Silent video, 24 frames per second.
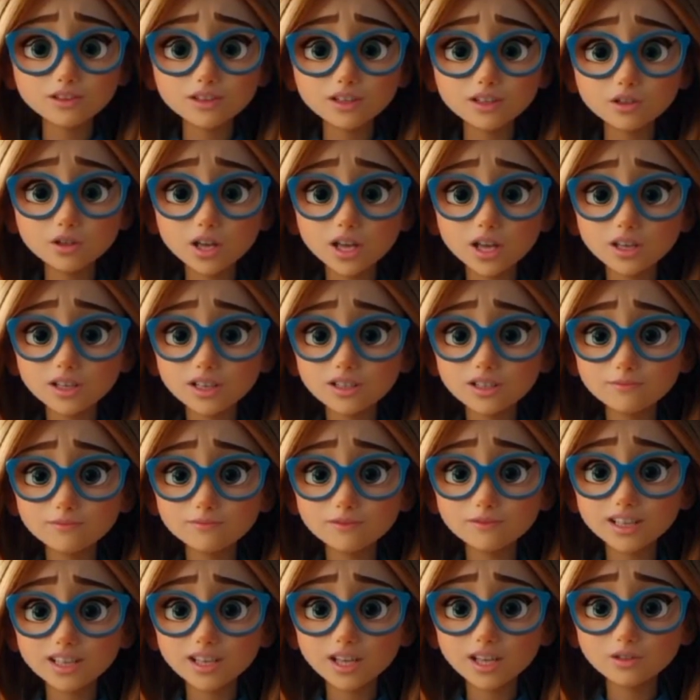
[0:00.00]
Days
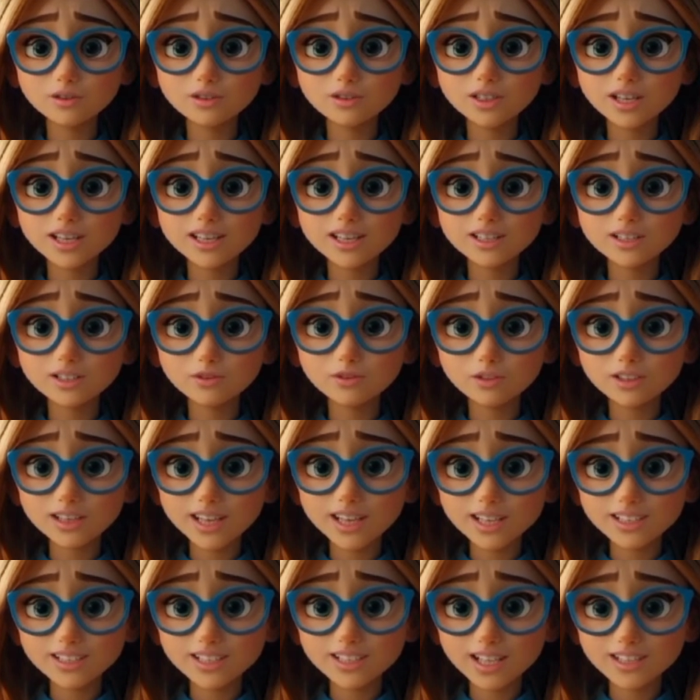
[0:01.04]
passed until the end
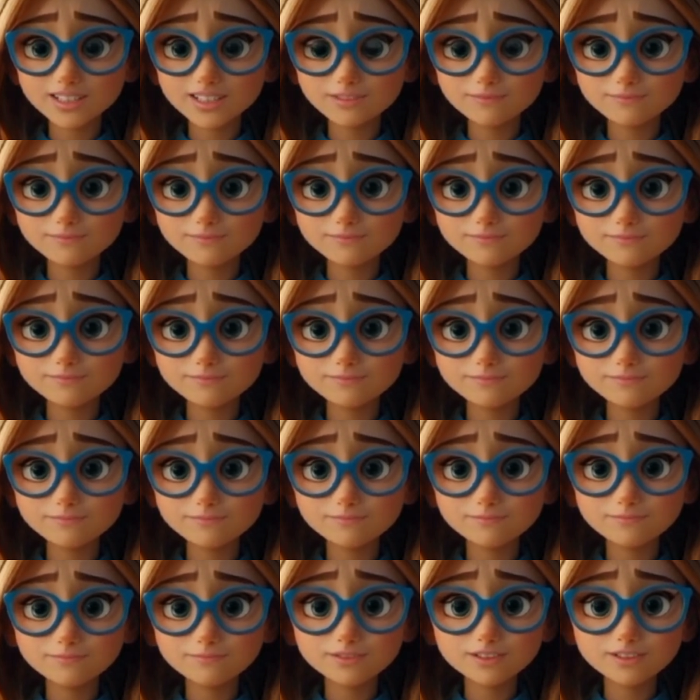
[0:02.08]
came. The
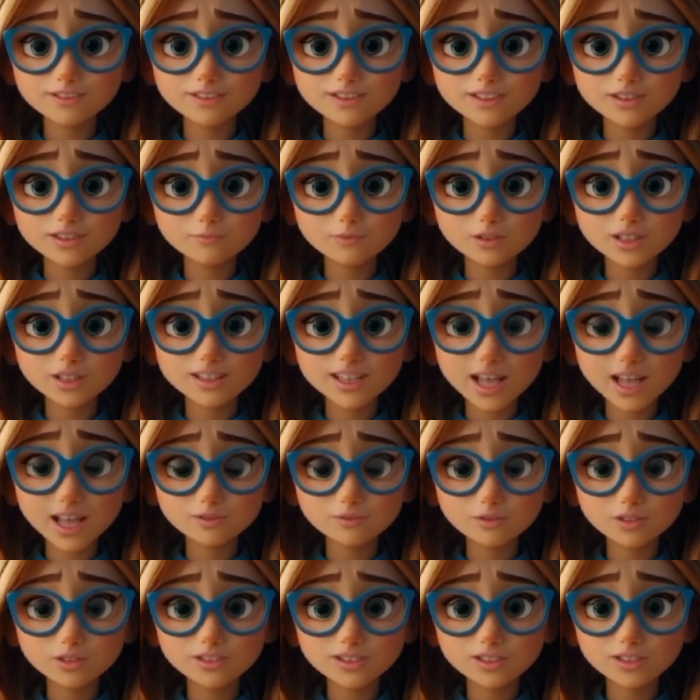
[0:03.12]
month, so I
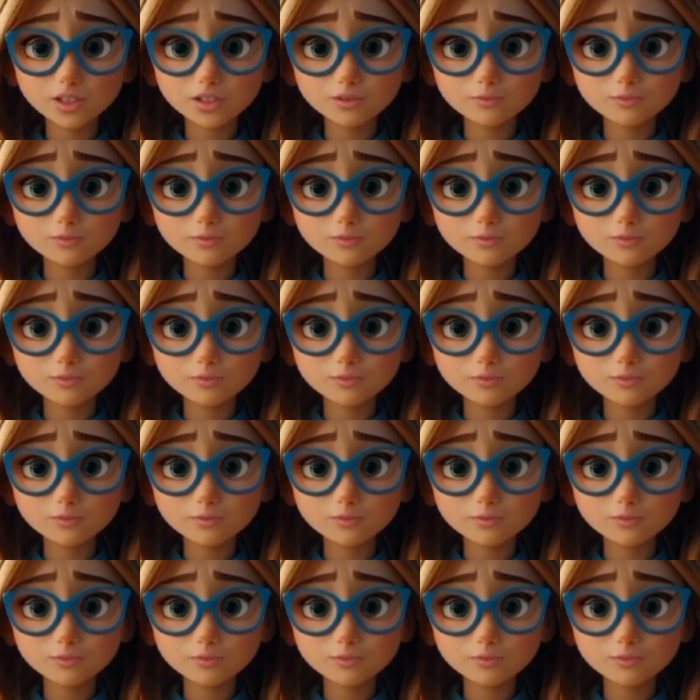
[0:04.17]
went to Mr.